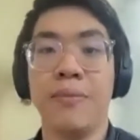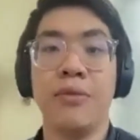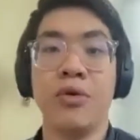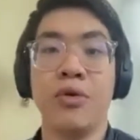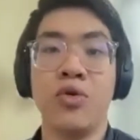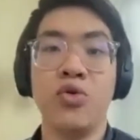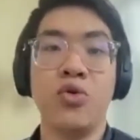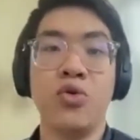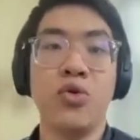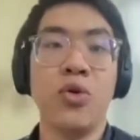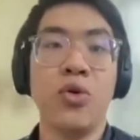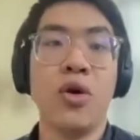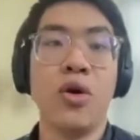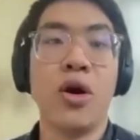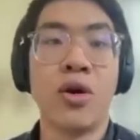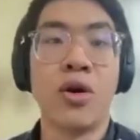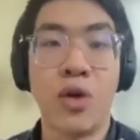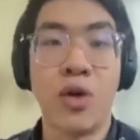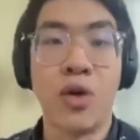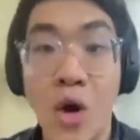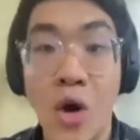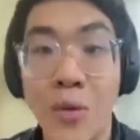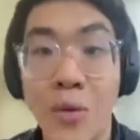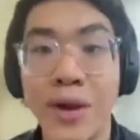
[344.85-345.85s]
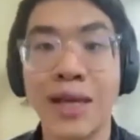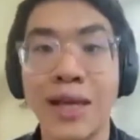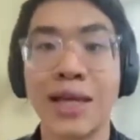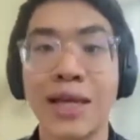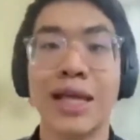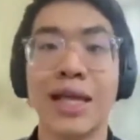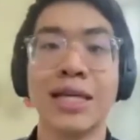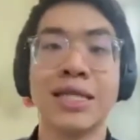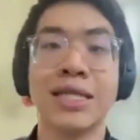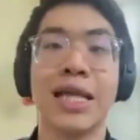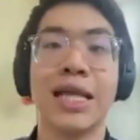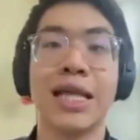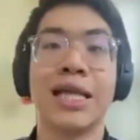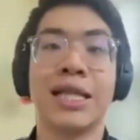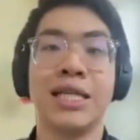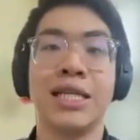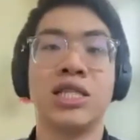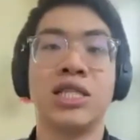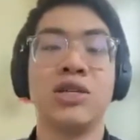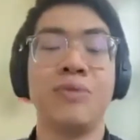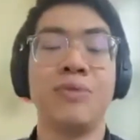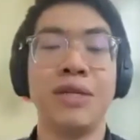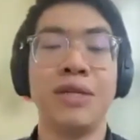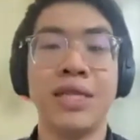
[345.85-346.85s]
who are already less likely
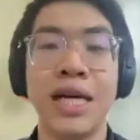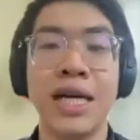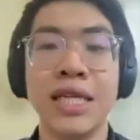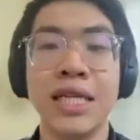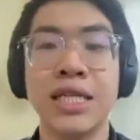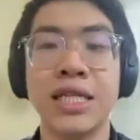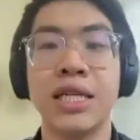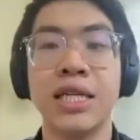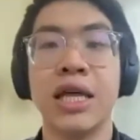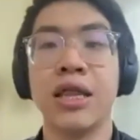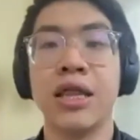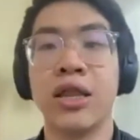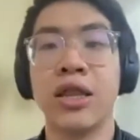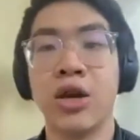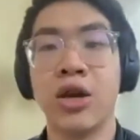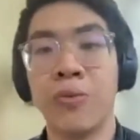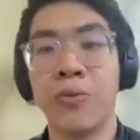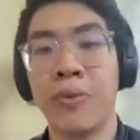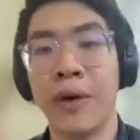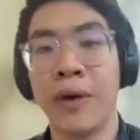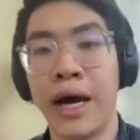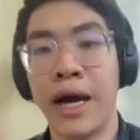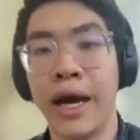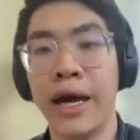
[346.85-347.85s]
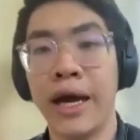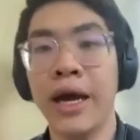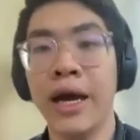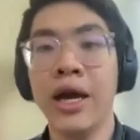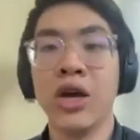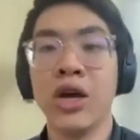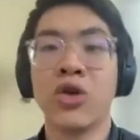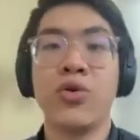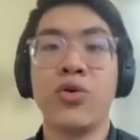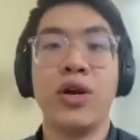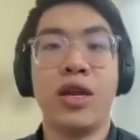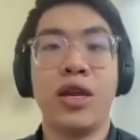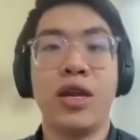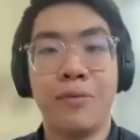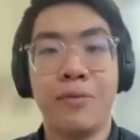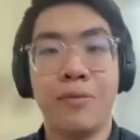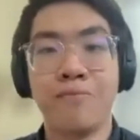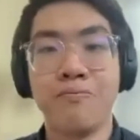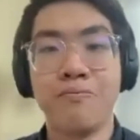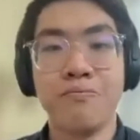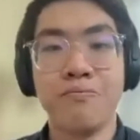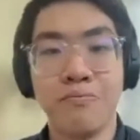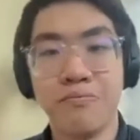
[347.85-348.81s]
to be tested, and thereby create a